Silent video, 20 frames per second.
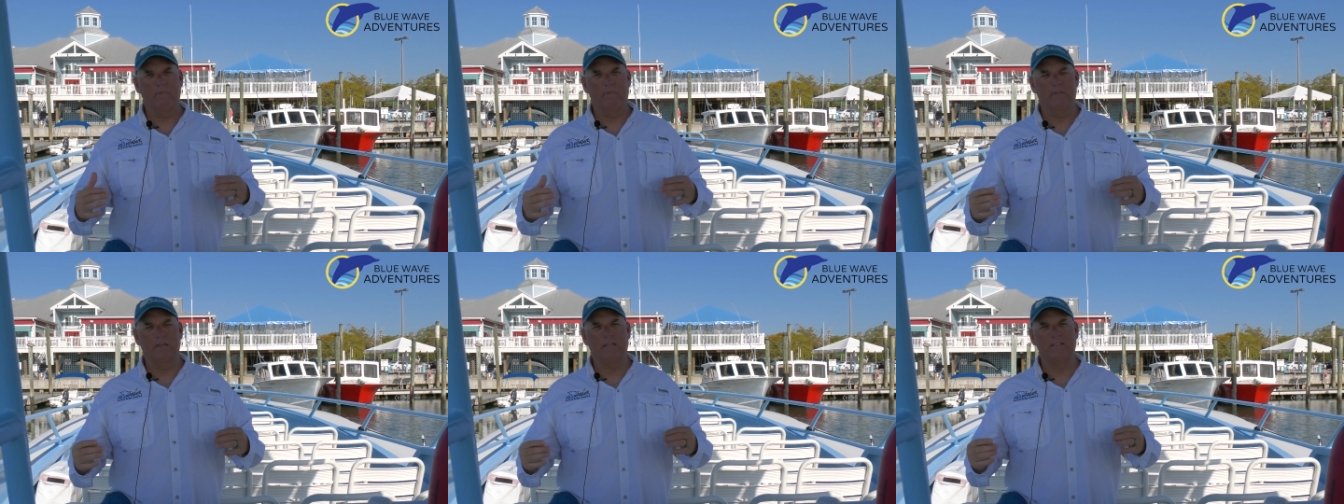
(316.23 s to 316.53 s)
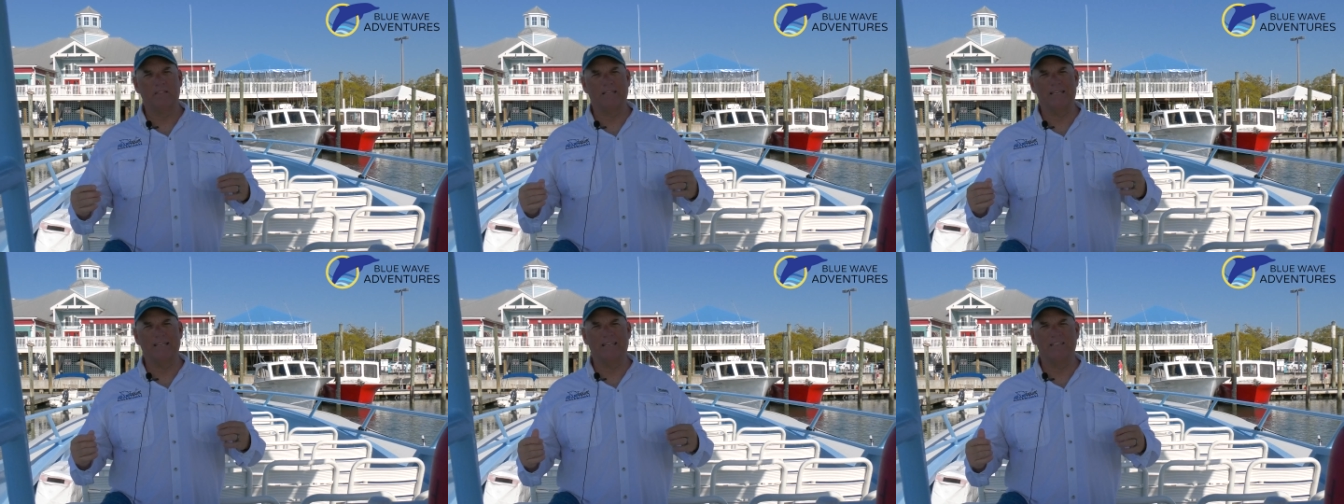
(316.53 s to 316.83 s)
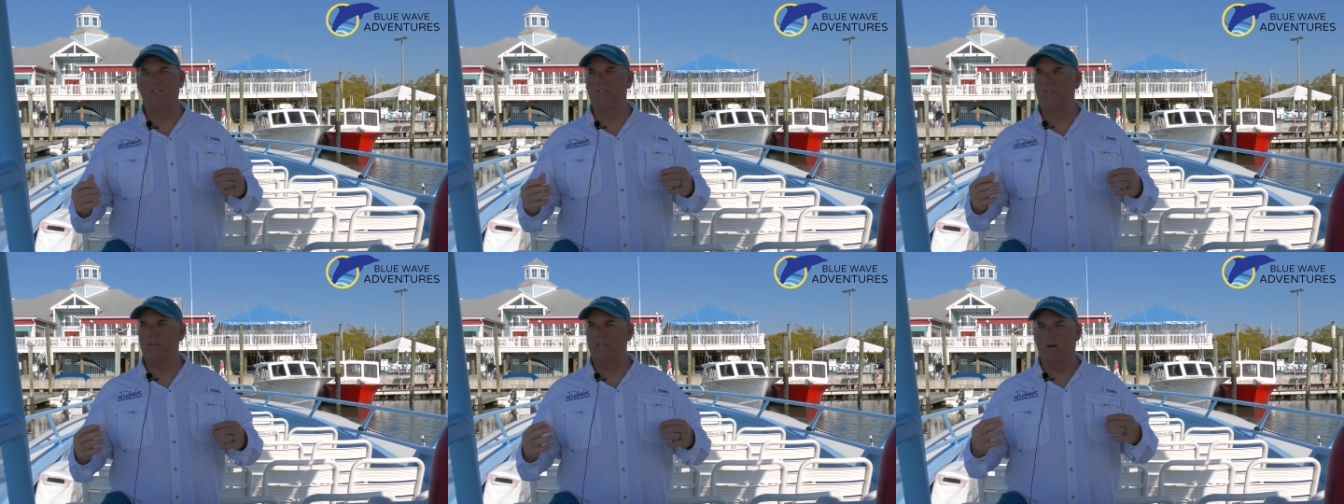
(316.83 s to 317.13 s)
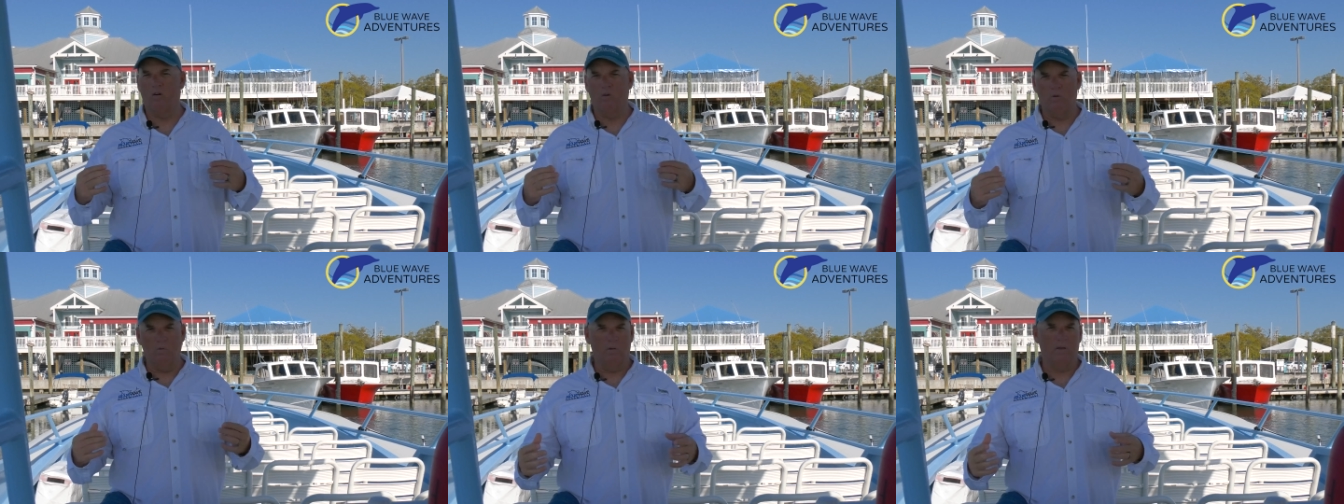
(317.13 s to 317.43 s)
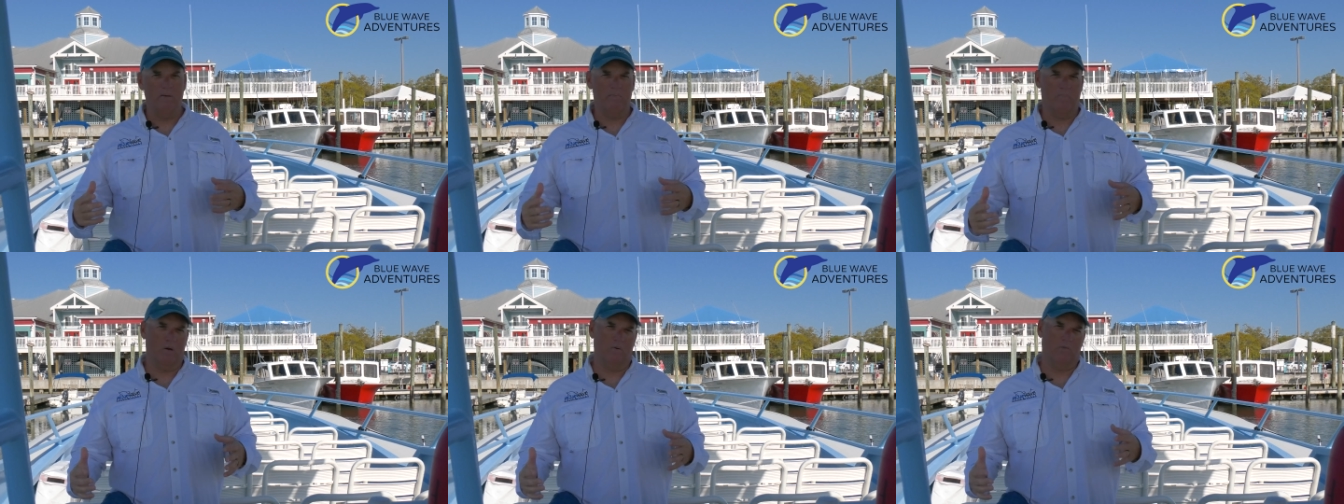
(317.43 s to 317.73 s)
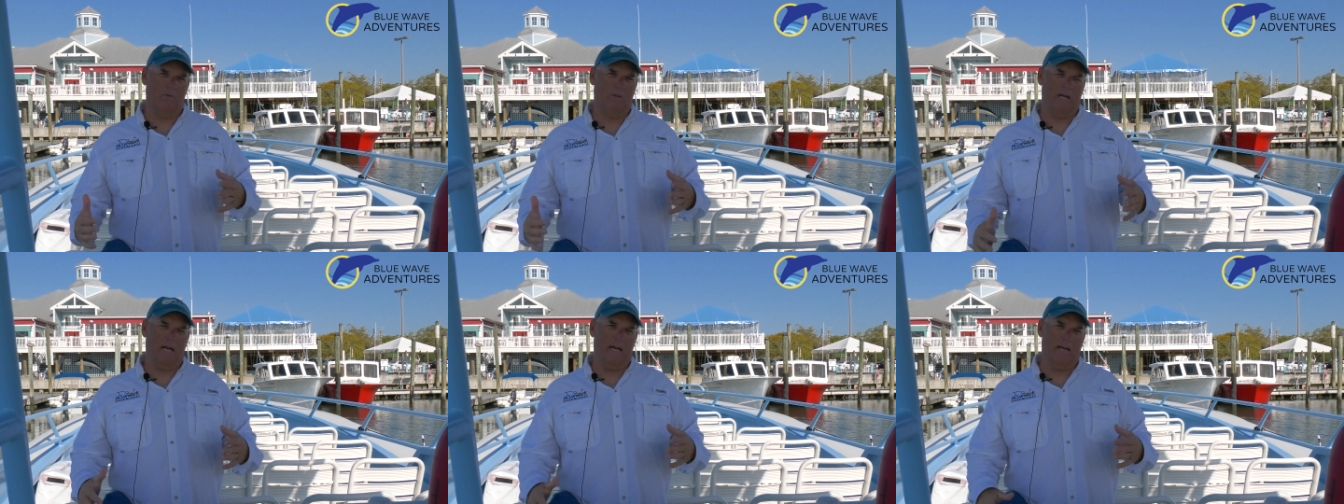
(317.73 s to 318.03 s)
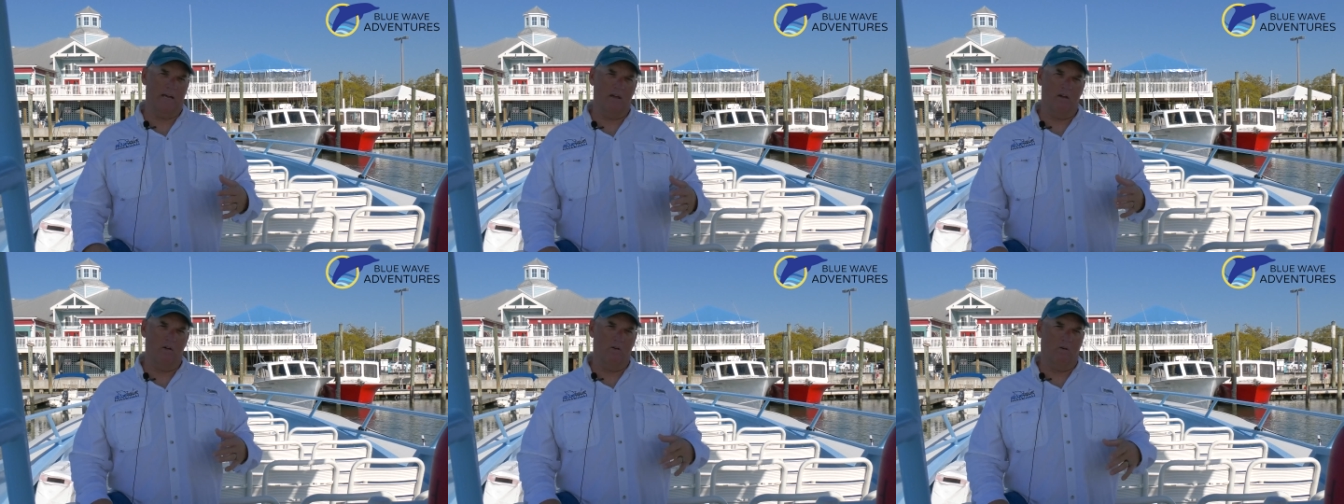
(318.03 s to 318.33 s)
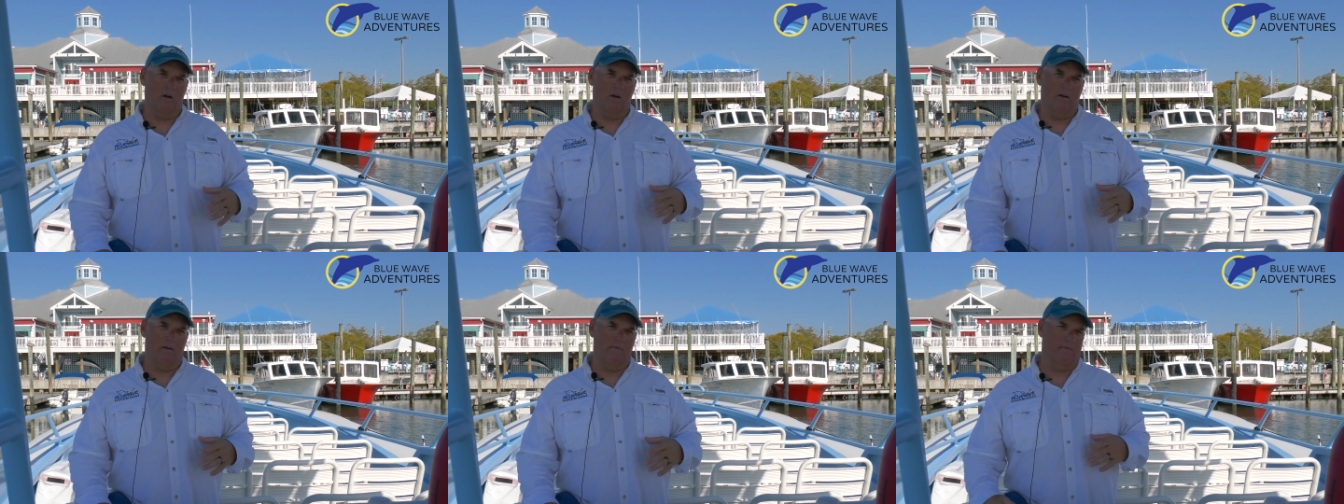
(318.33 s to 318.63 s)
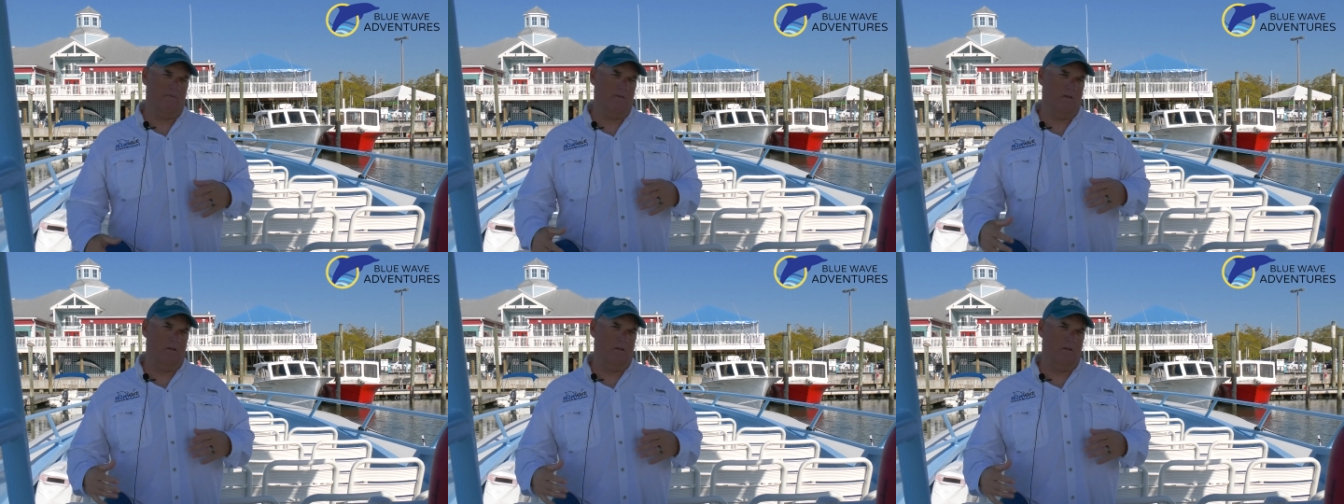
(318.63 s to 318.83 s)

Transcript: This is the only boat that I know of